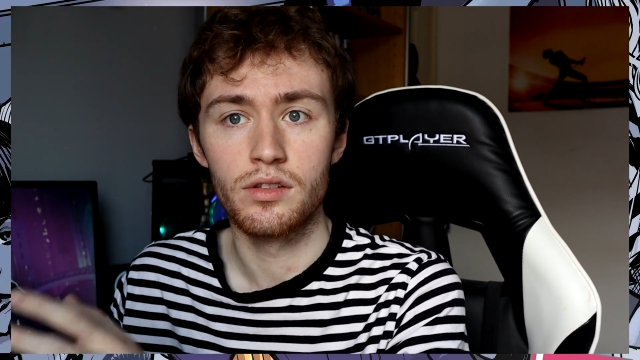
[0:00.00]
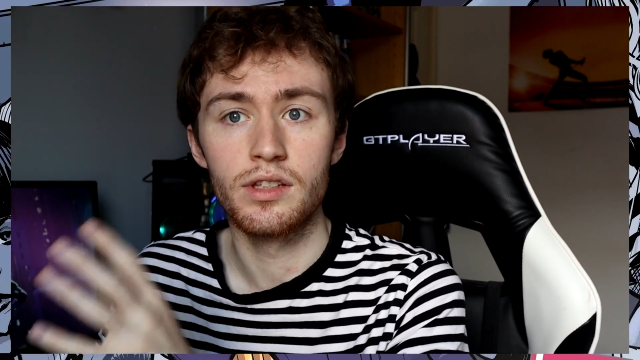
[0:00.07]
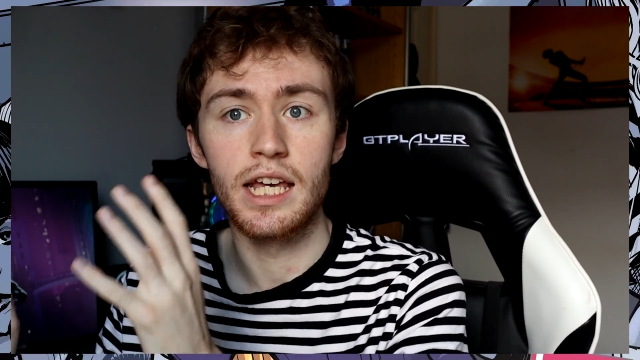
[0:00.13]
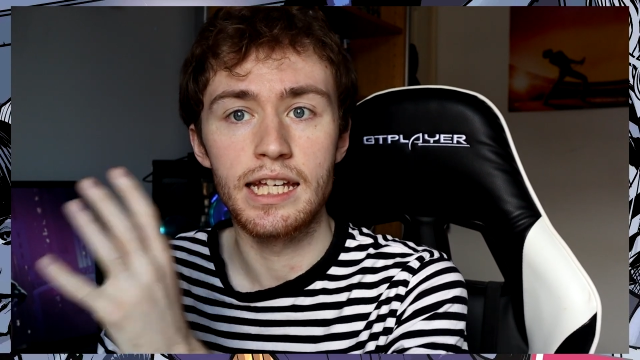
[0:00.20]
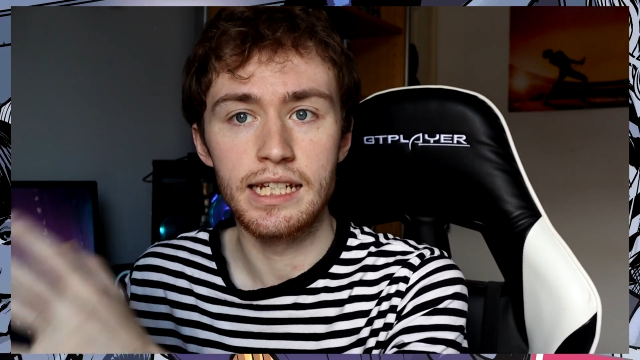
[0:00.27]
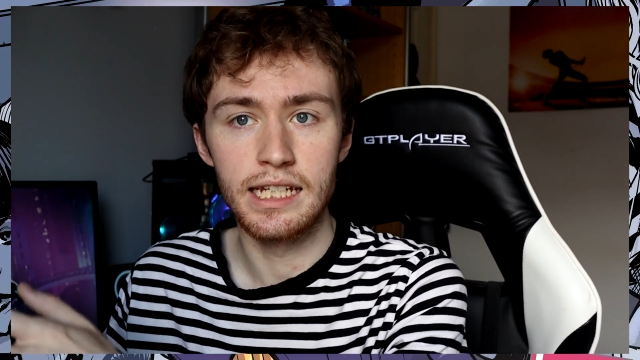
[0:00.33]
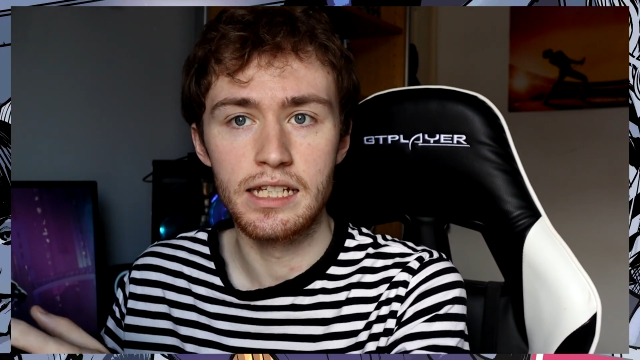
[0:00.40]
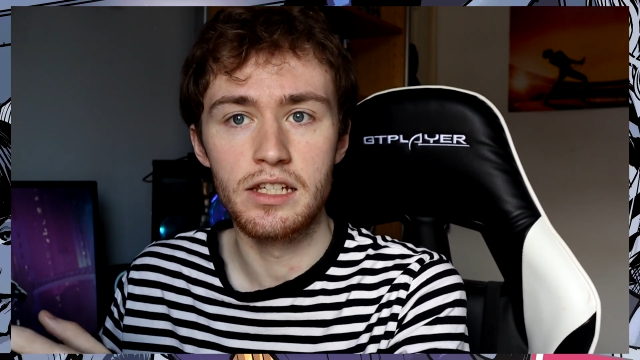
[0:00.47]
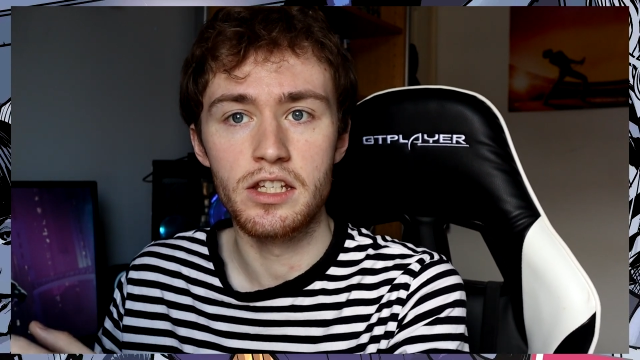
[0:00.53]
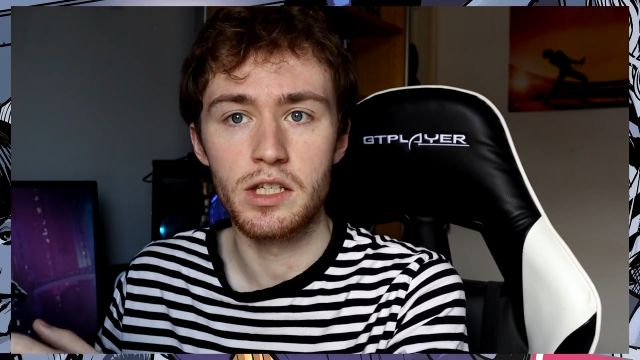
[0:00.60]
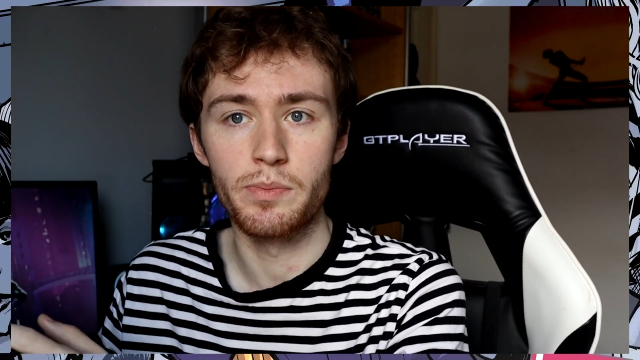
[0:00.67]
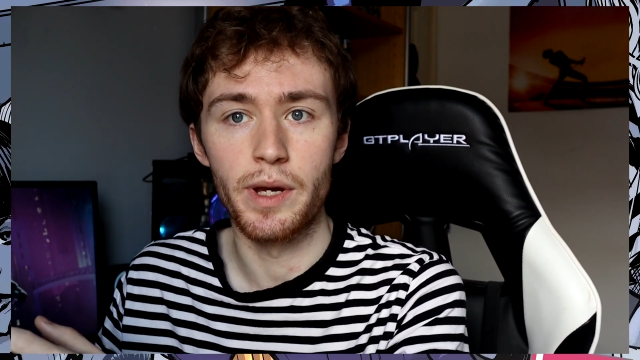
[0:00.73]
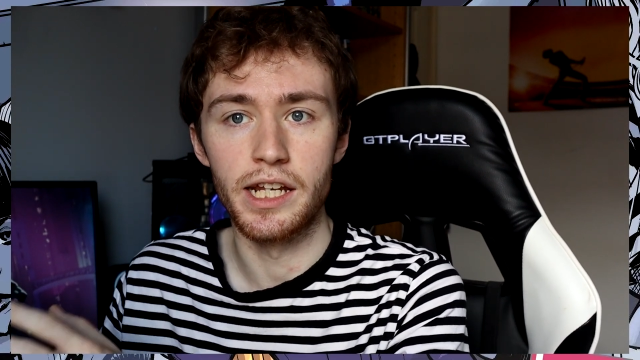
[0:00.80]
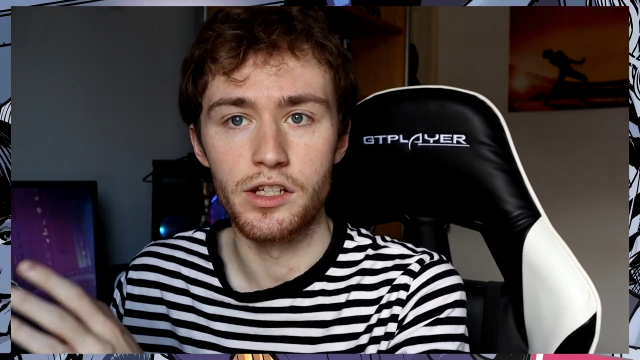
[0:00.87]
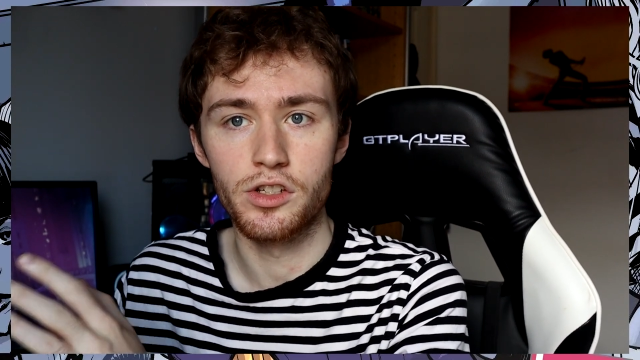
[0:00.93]
they need to
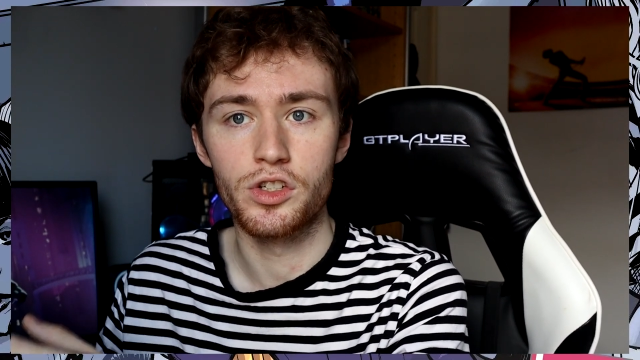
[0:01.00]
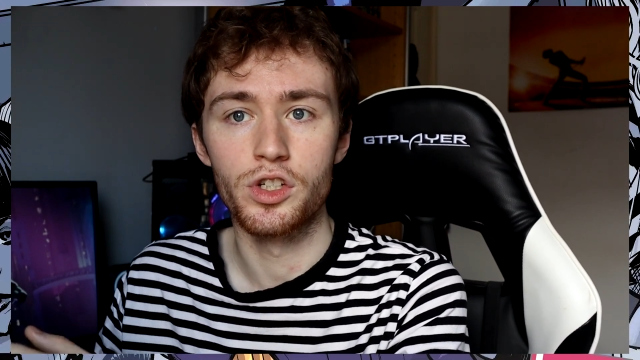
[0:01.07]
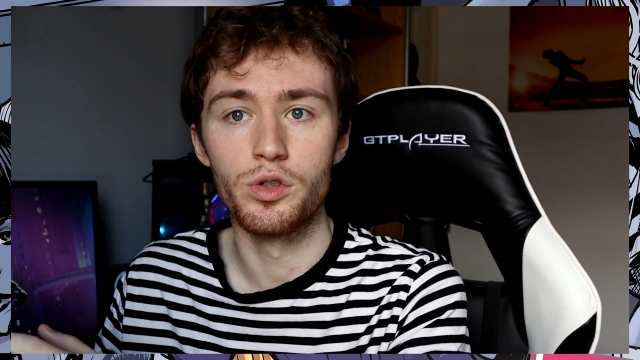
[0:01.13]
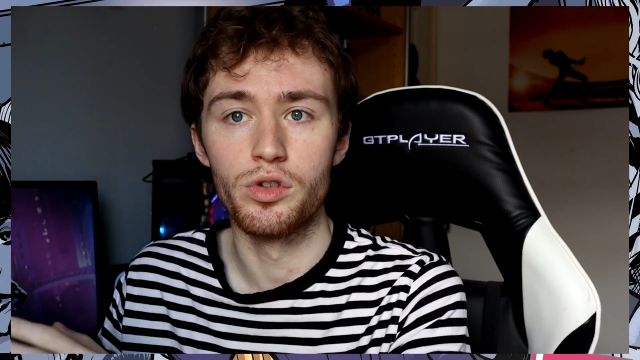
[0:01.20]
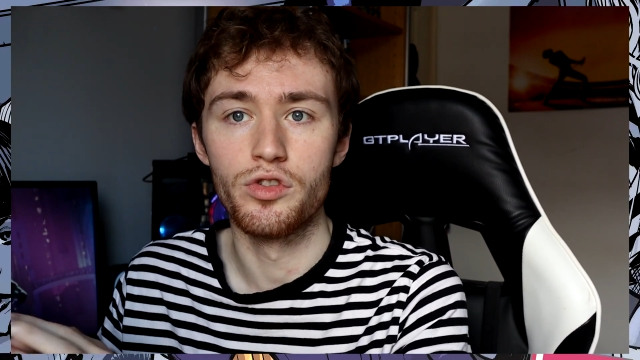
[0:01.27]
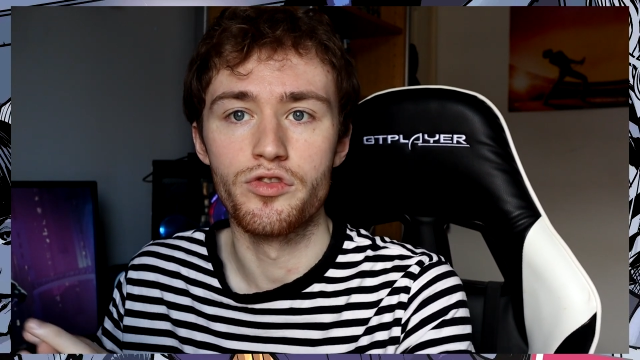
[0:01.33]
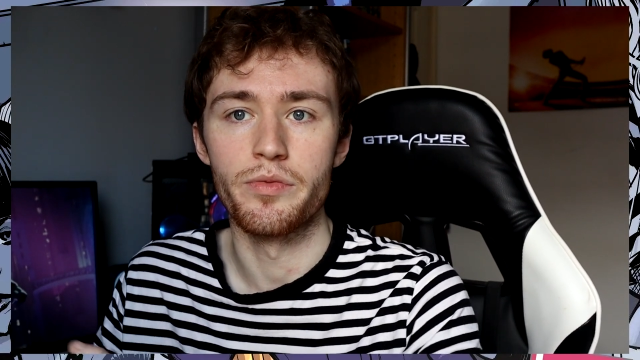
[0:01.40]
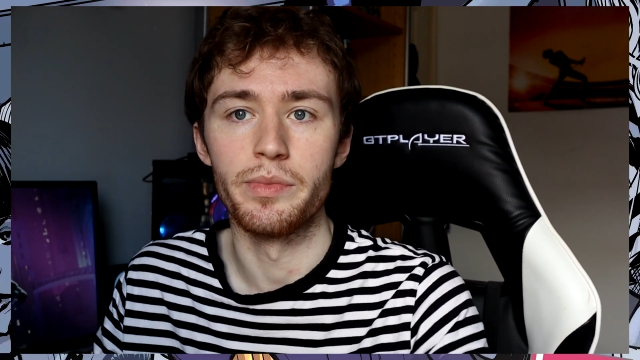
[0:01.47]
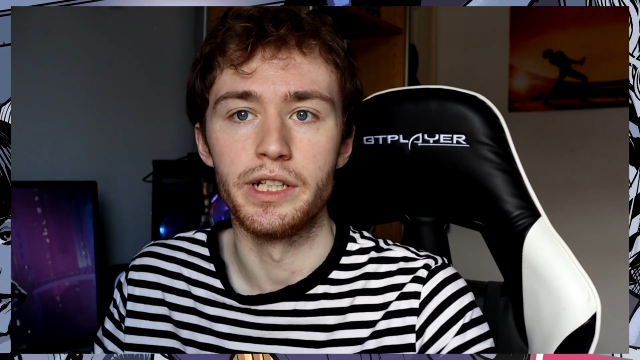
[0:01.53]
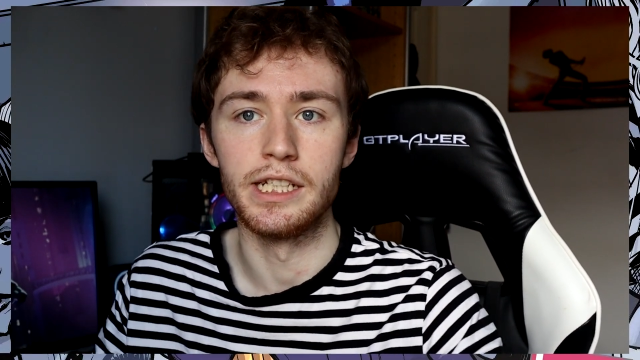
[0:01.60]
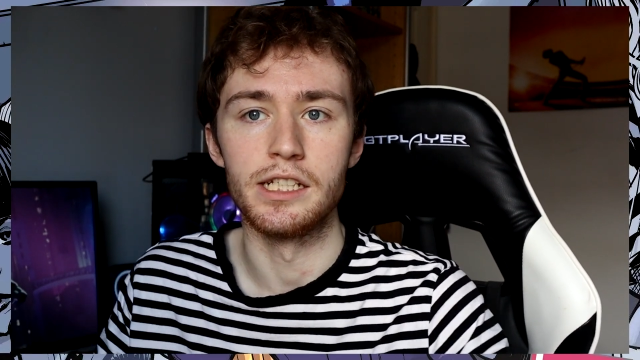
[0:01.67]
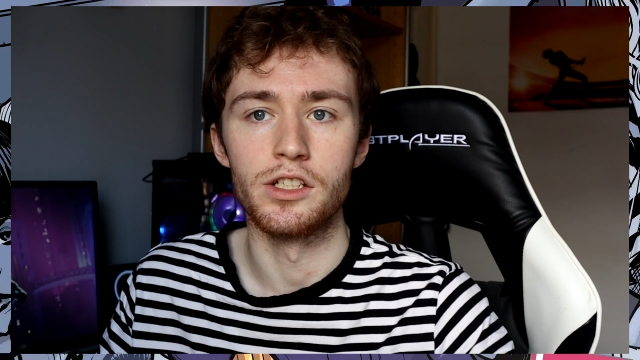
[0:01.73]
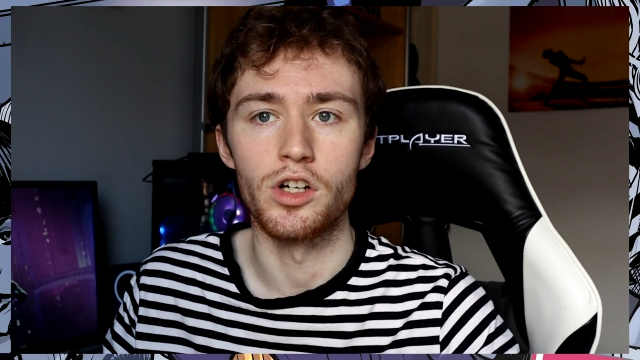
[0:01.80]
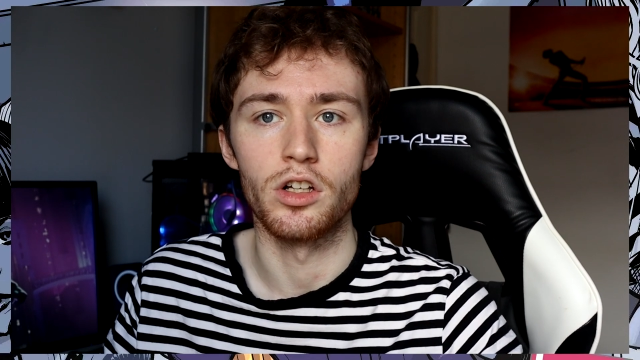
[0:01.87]
spend $200 million,